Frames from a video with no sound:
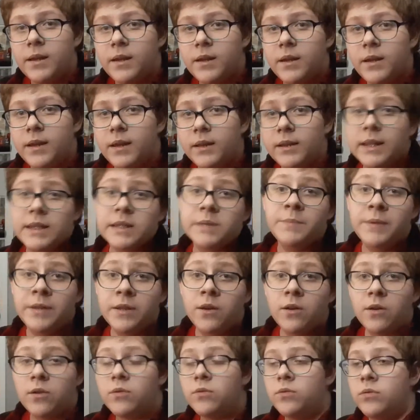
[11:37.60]
It lets me
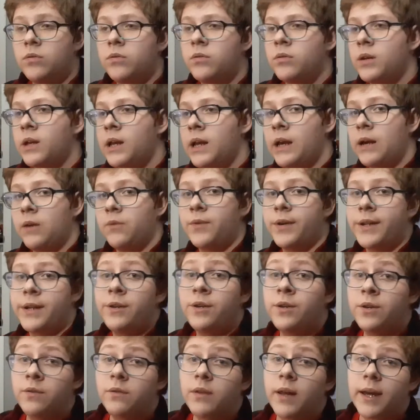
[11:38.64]
know what you
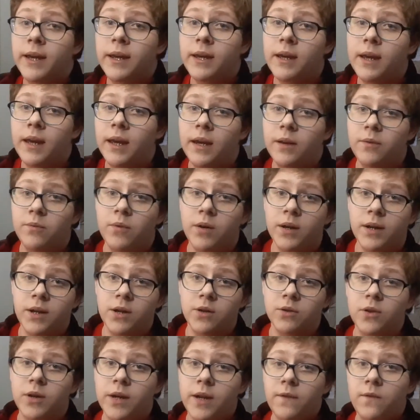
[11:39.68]
do like and what
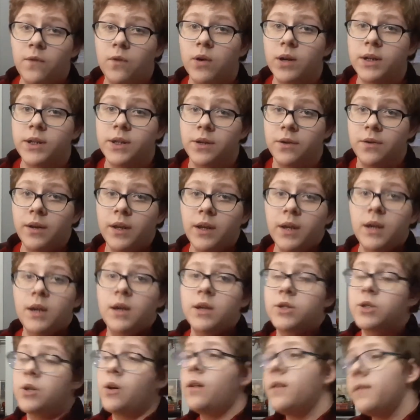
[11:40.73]
you're looking forward to.
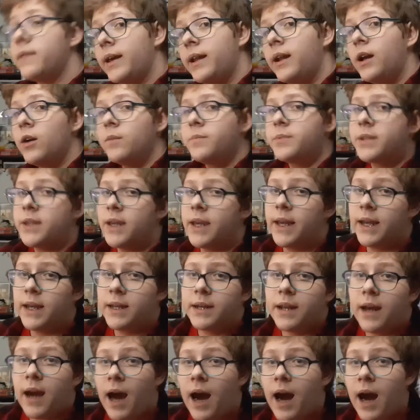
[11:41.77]
So all that helps.
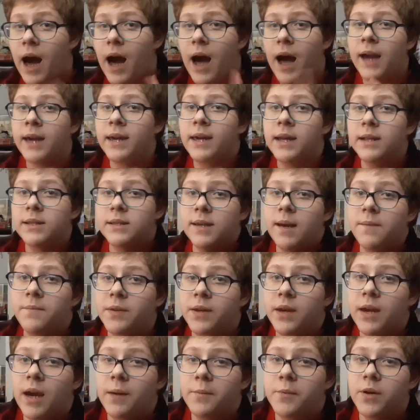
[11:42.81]
And I can't stop the
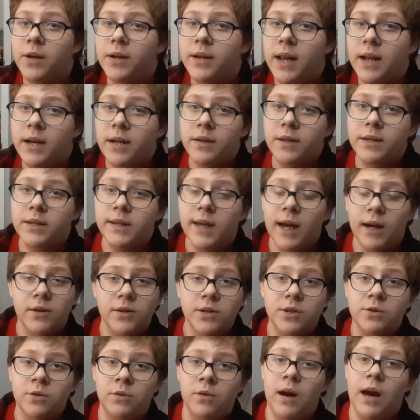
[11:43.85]
camera and edit this out,
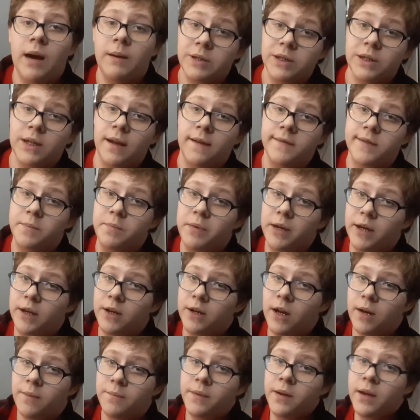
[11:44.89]
so I'm just going to have to pick it
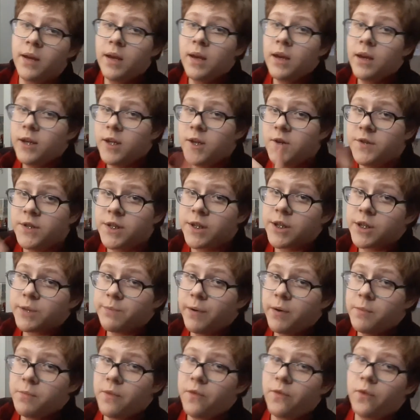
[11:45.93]
up. You've seen this
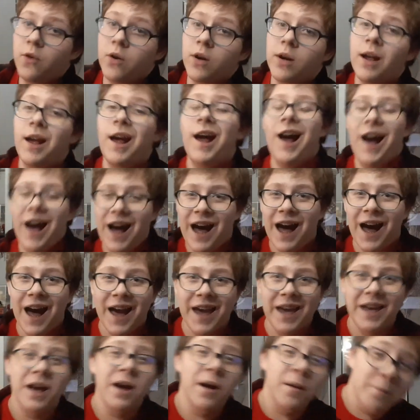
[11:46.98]
part before.
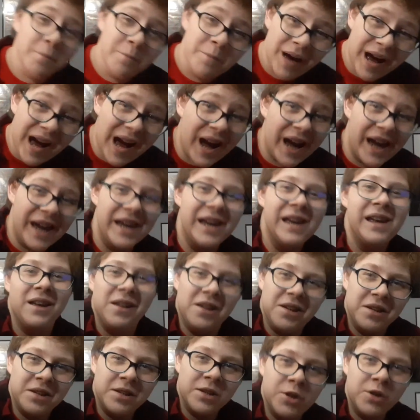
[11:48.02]
Hi. Bye.
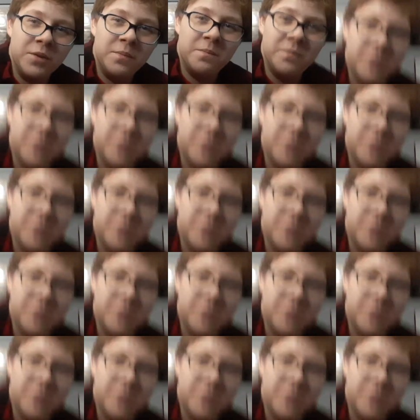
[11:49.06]
Good.